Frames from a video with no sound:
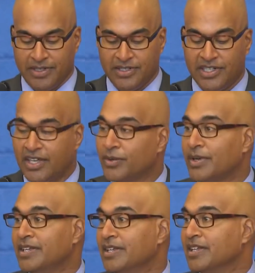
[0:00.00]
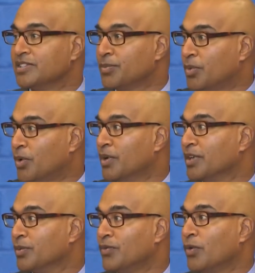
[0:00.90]
generating and
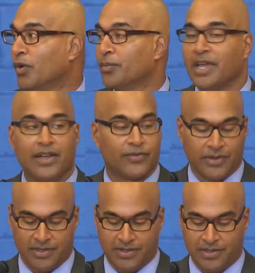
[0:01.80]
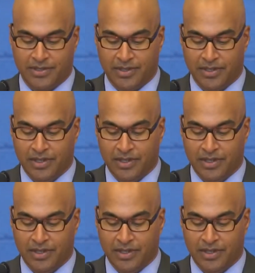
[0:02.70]
supporting reform efforts